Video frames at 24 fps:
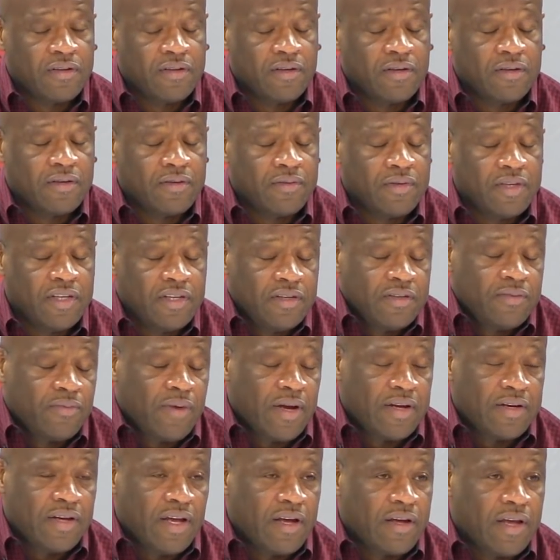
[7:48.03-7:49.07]
You know,
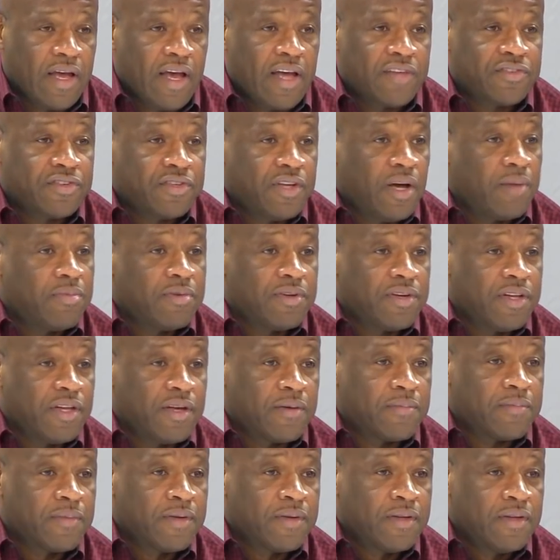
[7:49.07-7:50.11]
right now guys are doubling
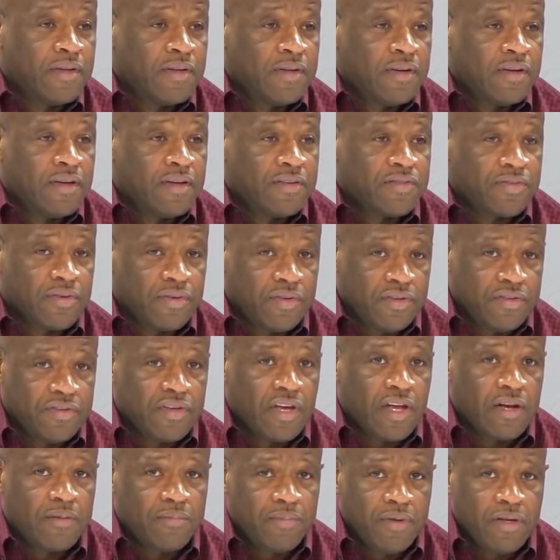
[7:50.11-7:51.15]
him. And so he's
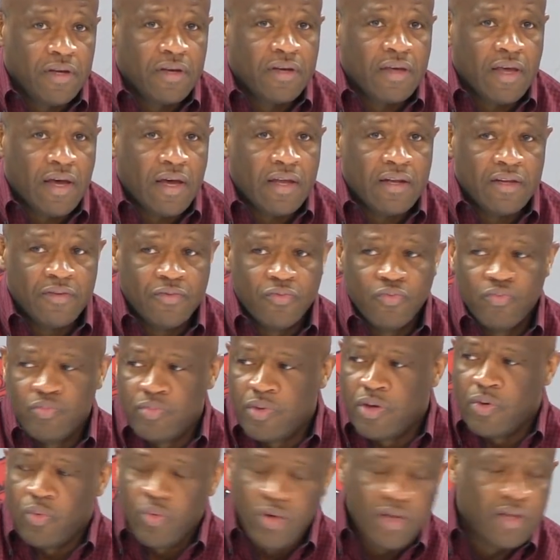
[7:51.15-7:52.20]
got to be a guy that's
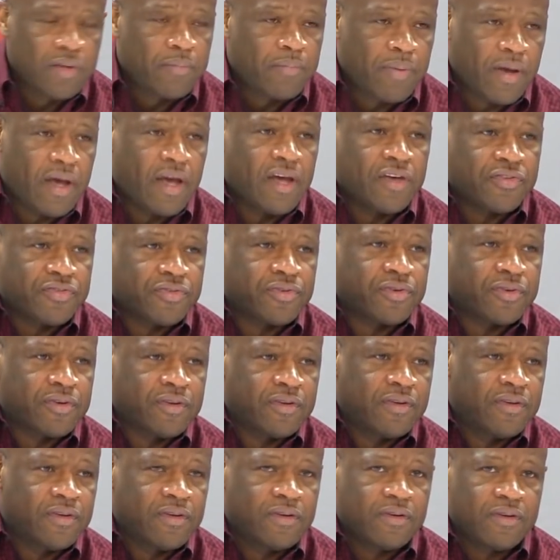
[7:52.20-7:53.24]
a willing passer.
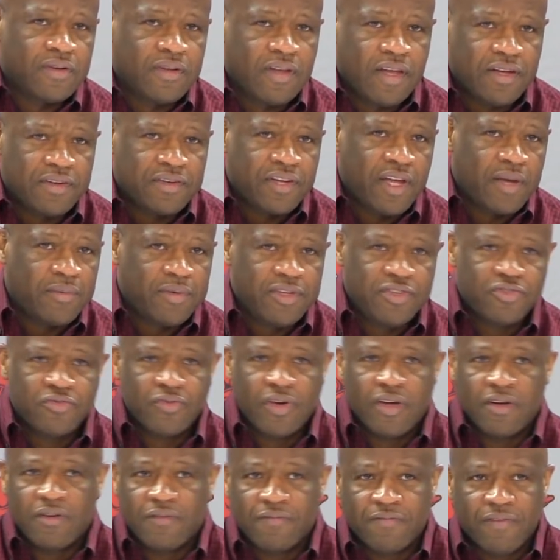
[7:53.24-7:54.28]
You know, a lot of time he's
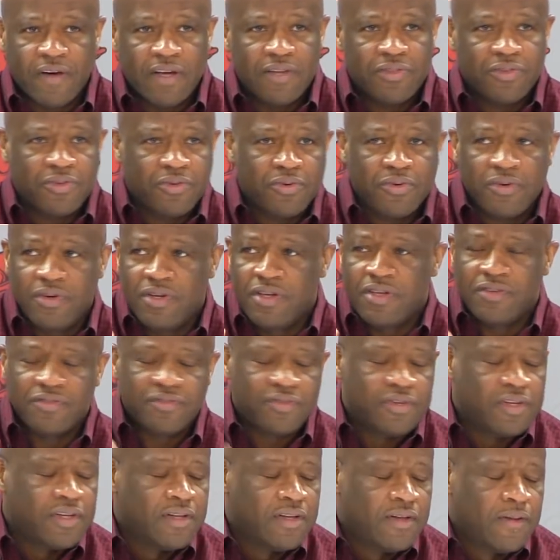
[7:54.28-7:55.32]
trying to fight through it
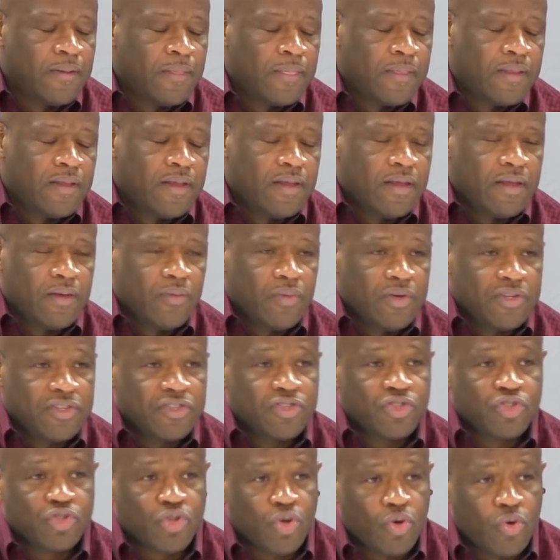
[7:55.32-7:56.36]
and whether
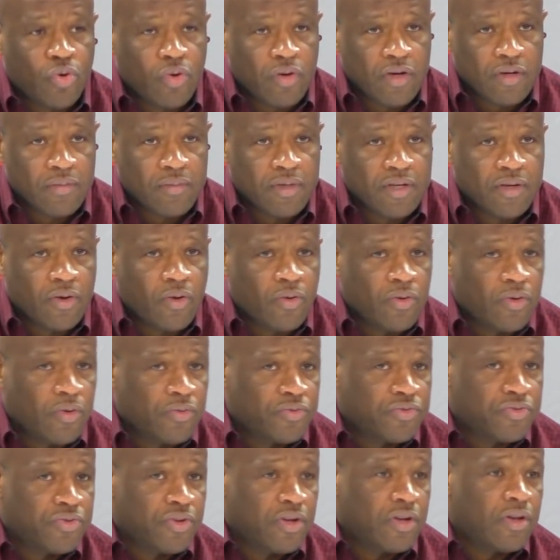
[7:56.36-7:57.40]
it's scoring, but holding
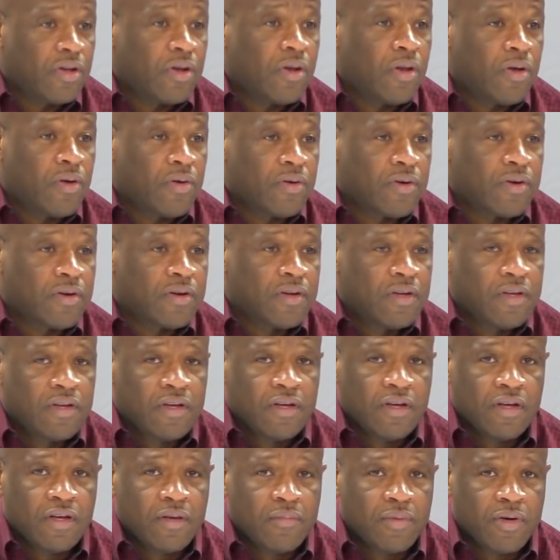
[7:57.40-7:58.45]
on to it a little longer.
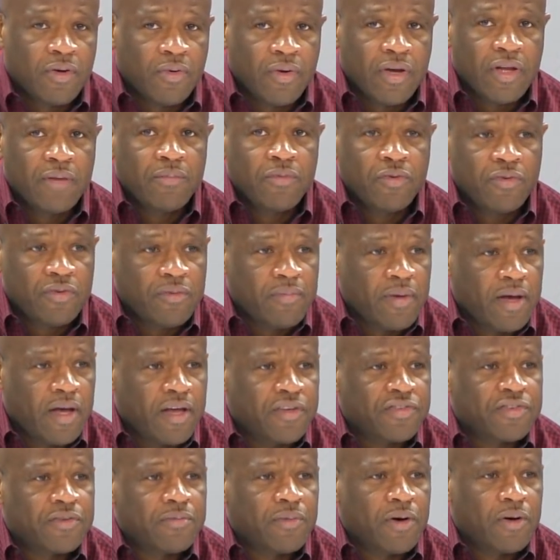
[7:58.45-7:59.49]
But go ahead and move the
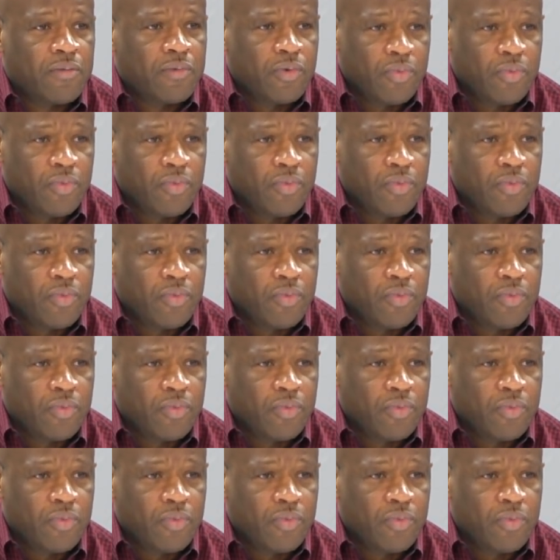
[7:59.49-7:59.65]
basketball.